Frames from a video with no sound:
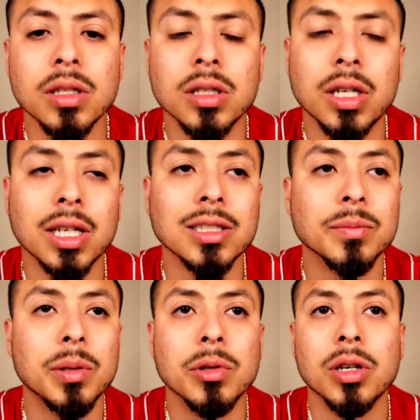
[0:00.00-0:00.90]
got
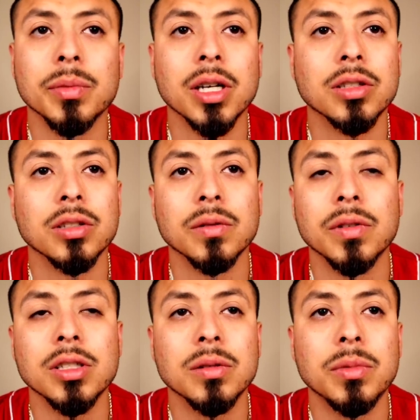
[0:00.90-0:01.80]
some people coming out there to
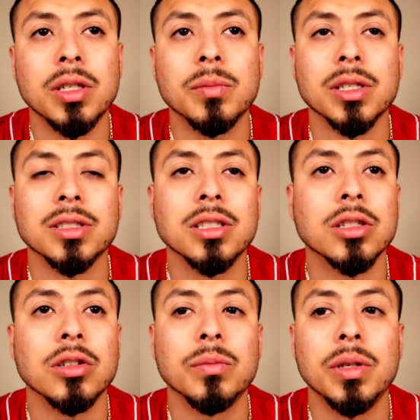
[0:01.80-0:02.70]
visit me. My
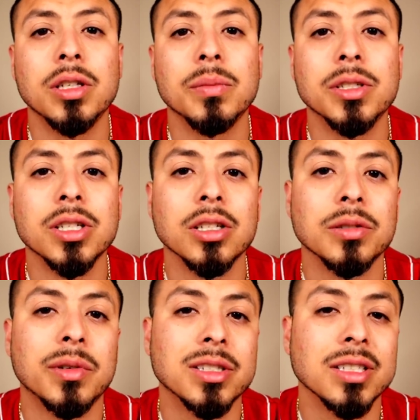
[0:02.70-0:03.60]
sister going to be there. Big shout out
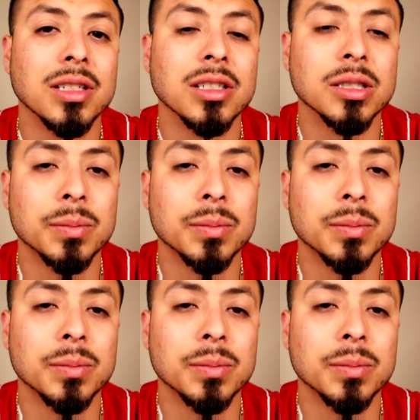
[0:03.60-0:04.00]
to Marcella